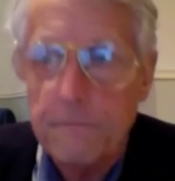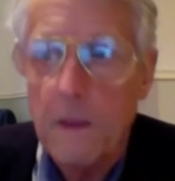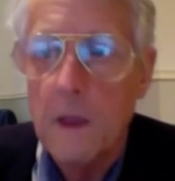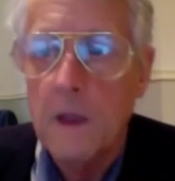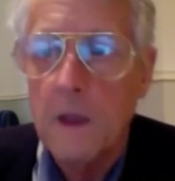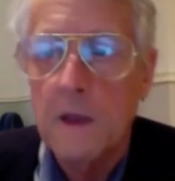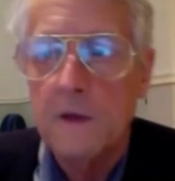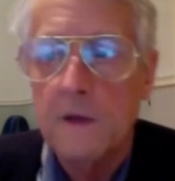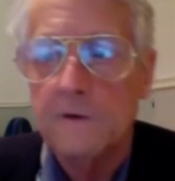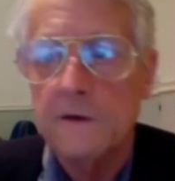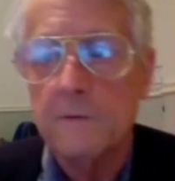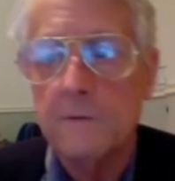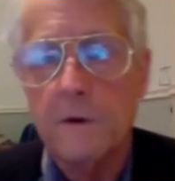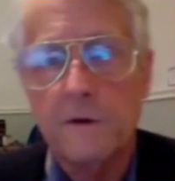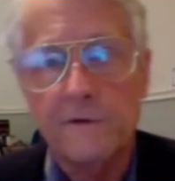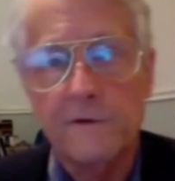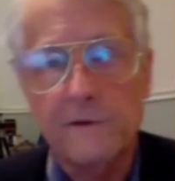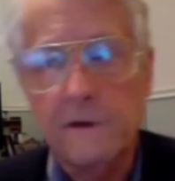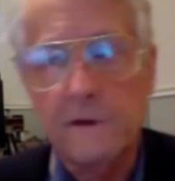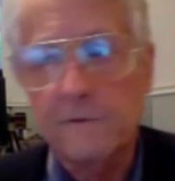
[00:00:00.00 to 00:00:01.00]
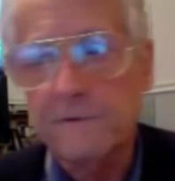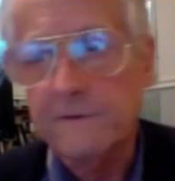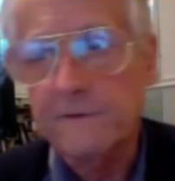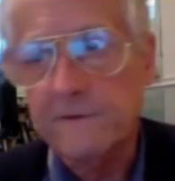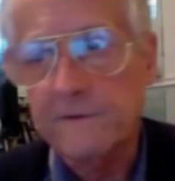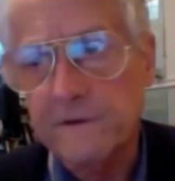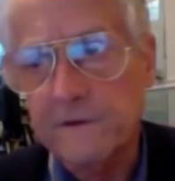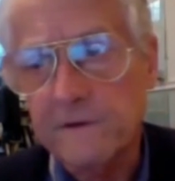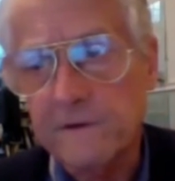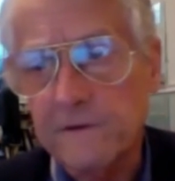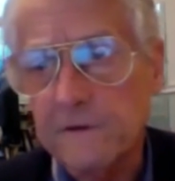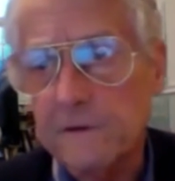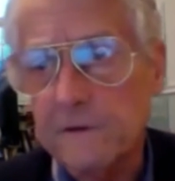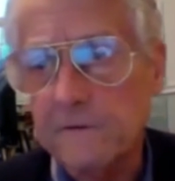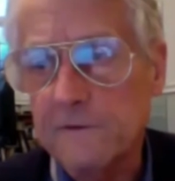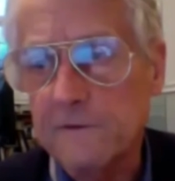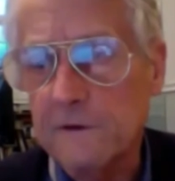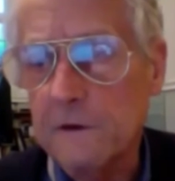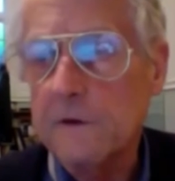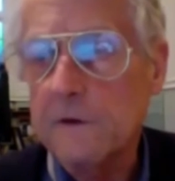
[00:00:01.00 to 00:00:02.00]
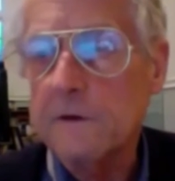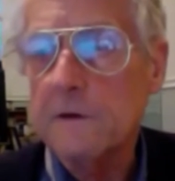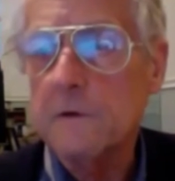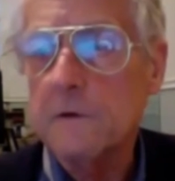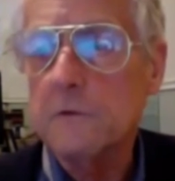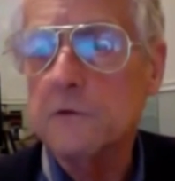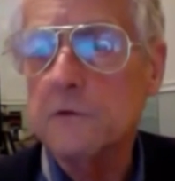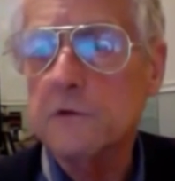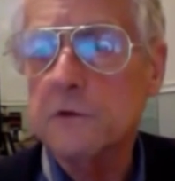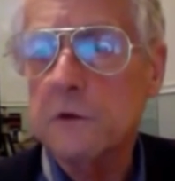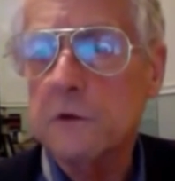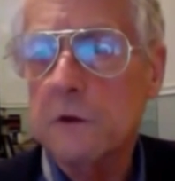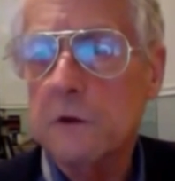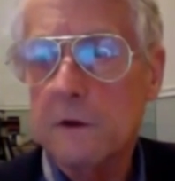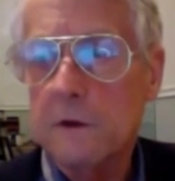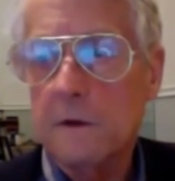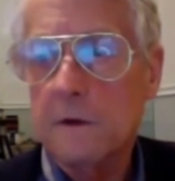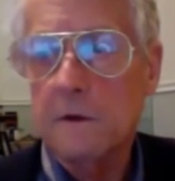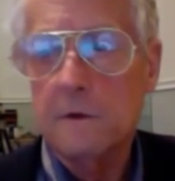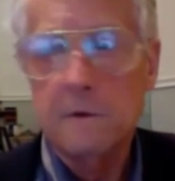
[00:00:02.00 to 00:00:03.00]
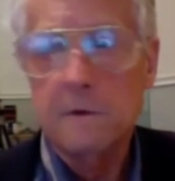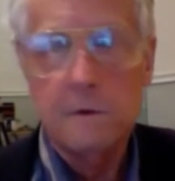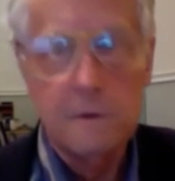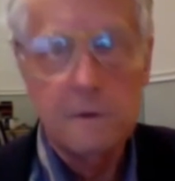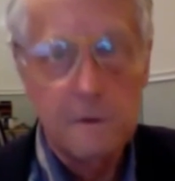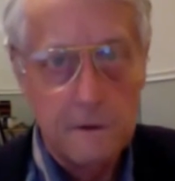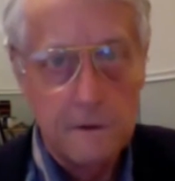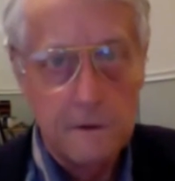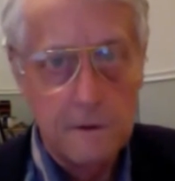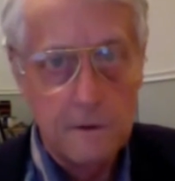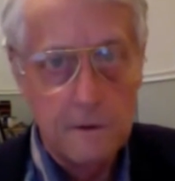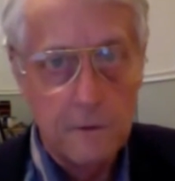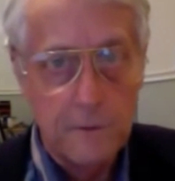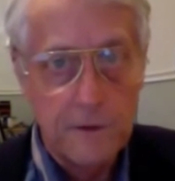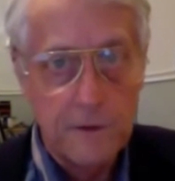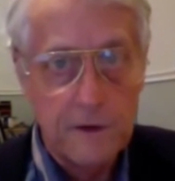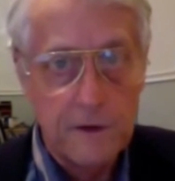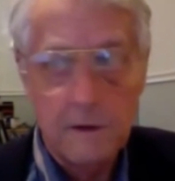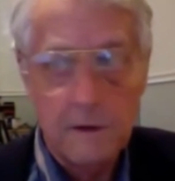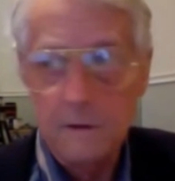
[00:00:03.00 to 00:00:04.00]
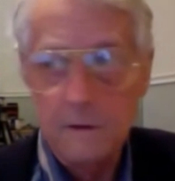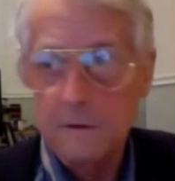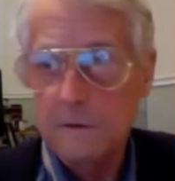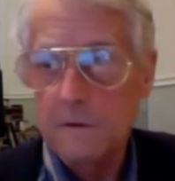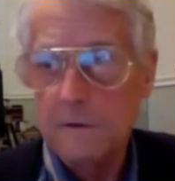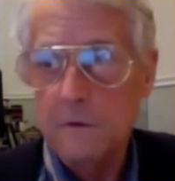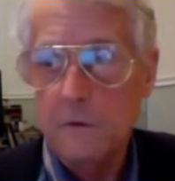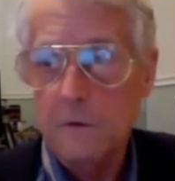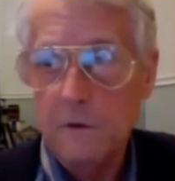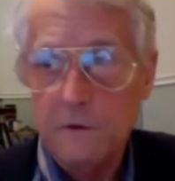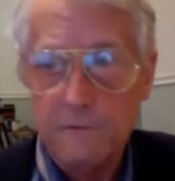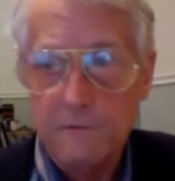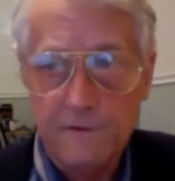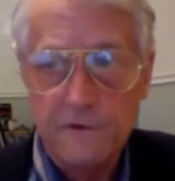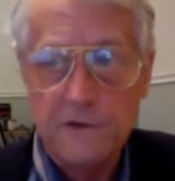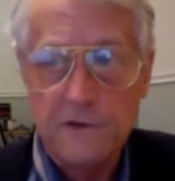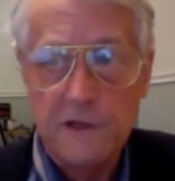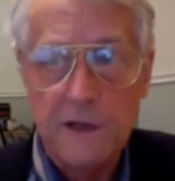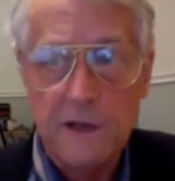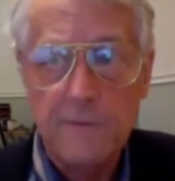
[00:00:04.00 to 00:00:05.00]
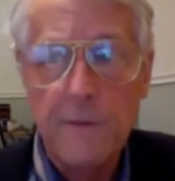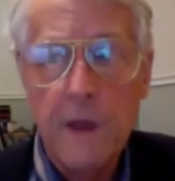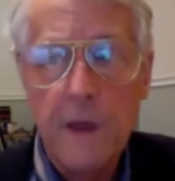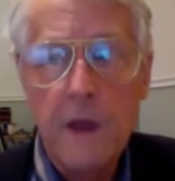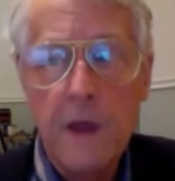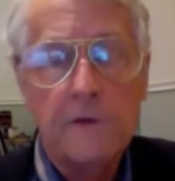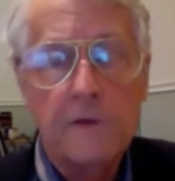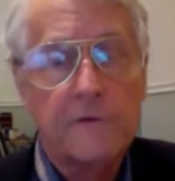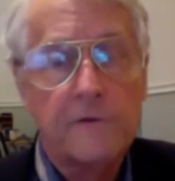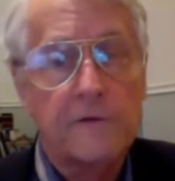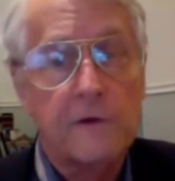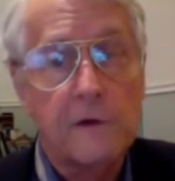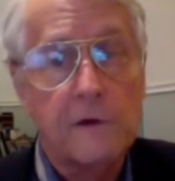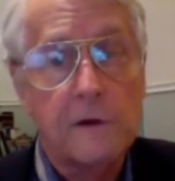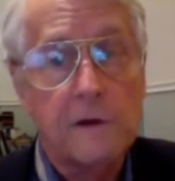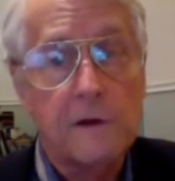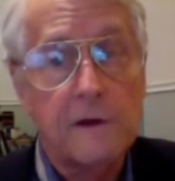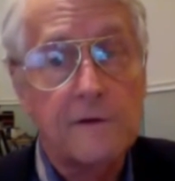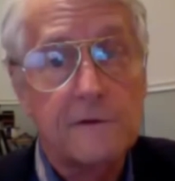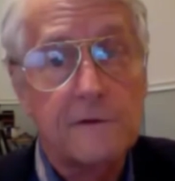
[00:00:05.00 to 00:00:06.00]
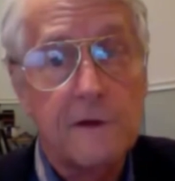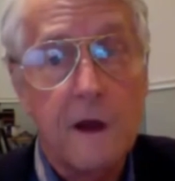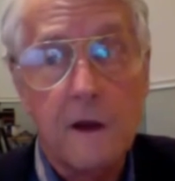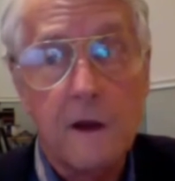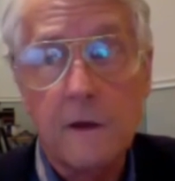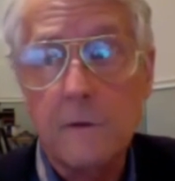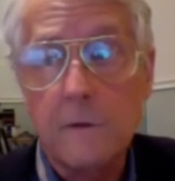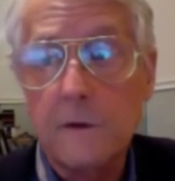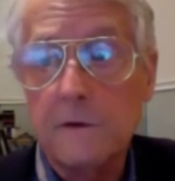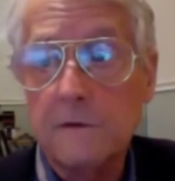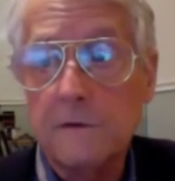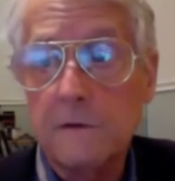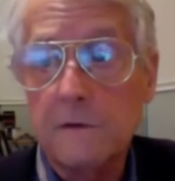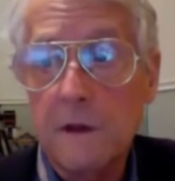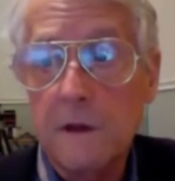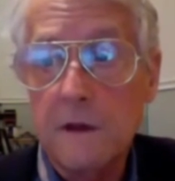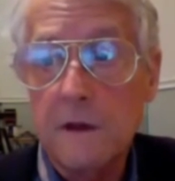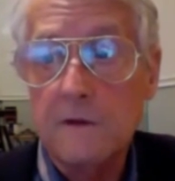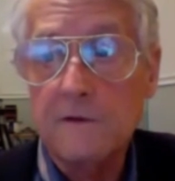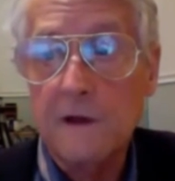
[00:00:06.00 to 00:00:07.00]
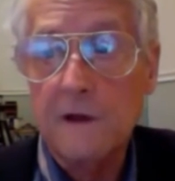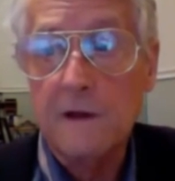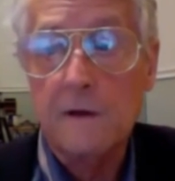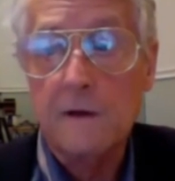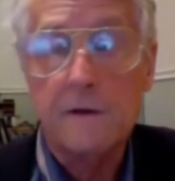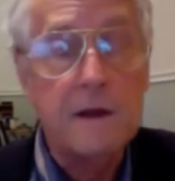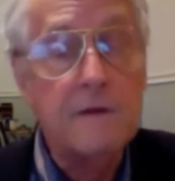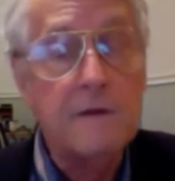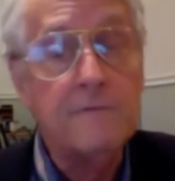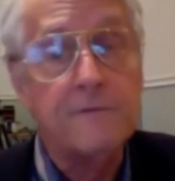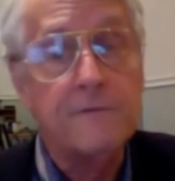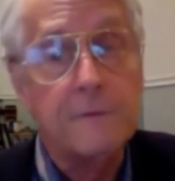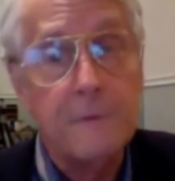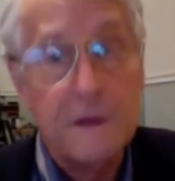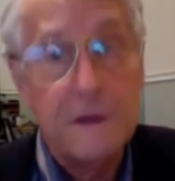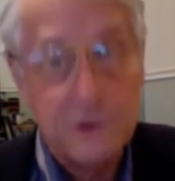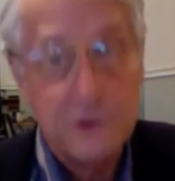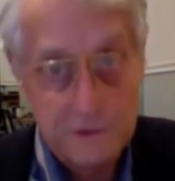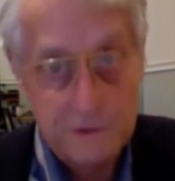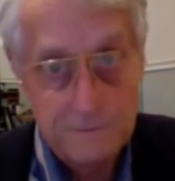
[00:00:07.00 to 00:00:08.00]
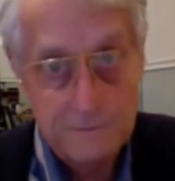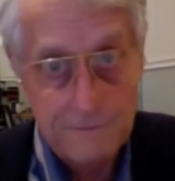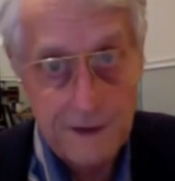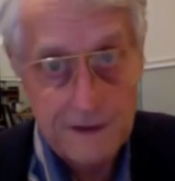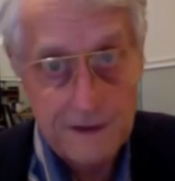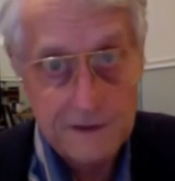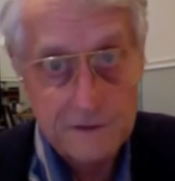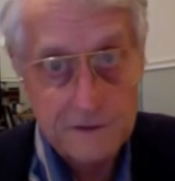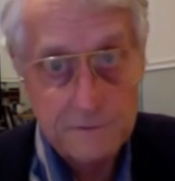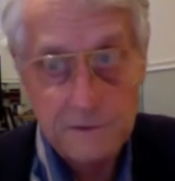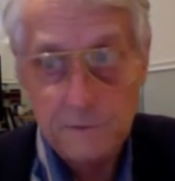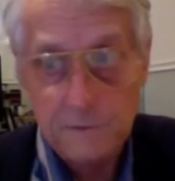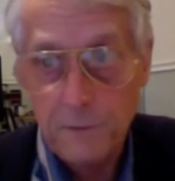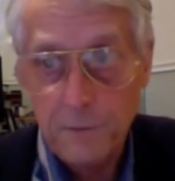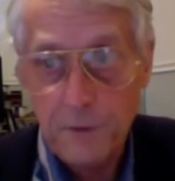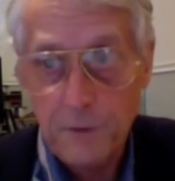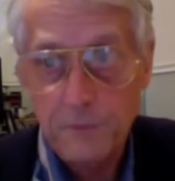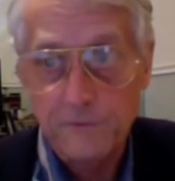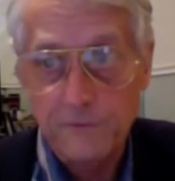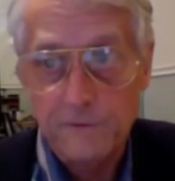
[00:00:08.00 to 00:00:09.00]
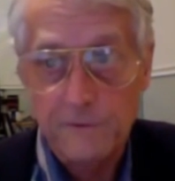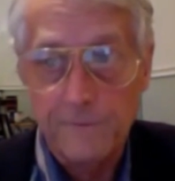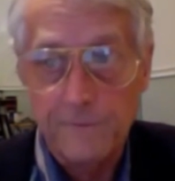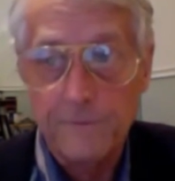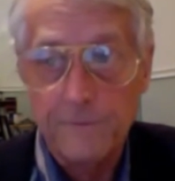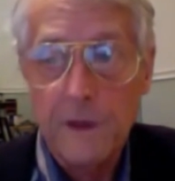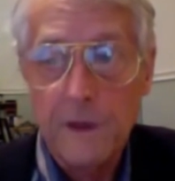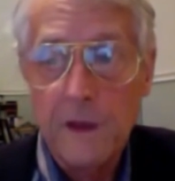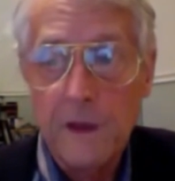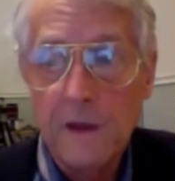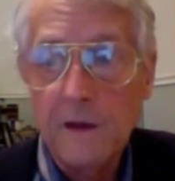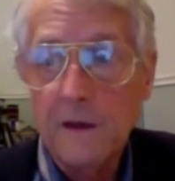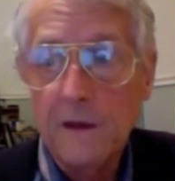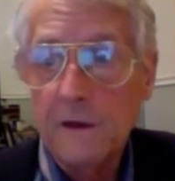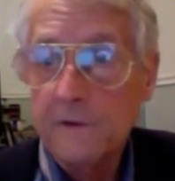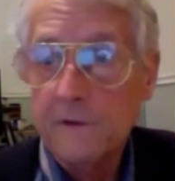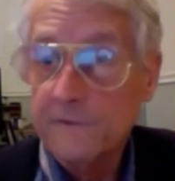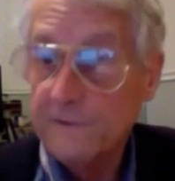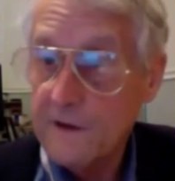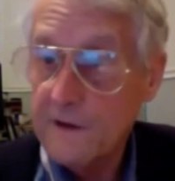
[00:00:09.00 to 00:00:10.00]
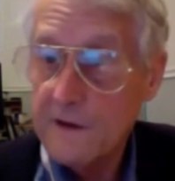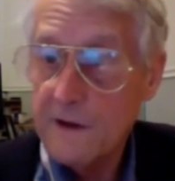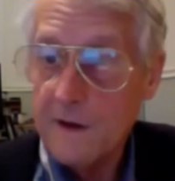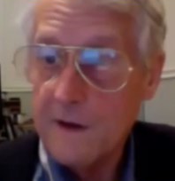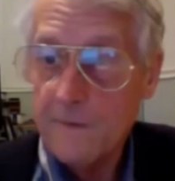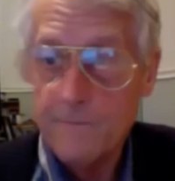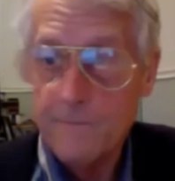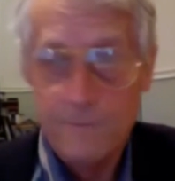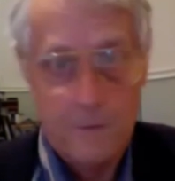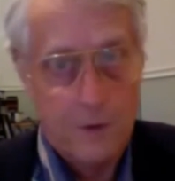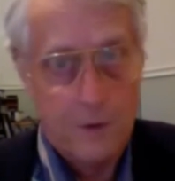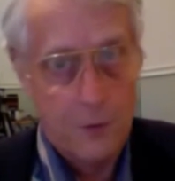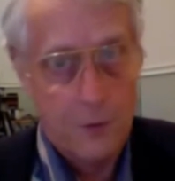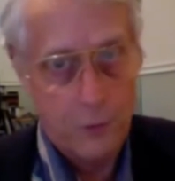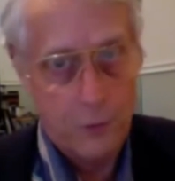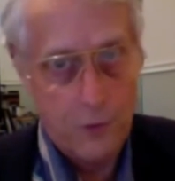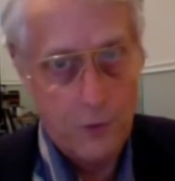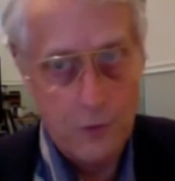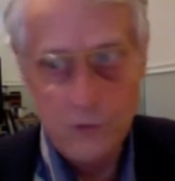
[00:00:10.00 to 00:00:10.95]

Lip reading: Tim Berners-Lee, a physicist at CERN, the huge European Nuclear Research Lab, circulates a document entitled Information Management, a proposal, saying, quote,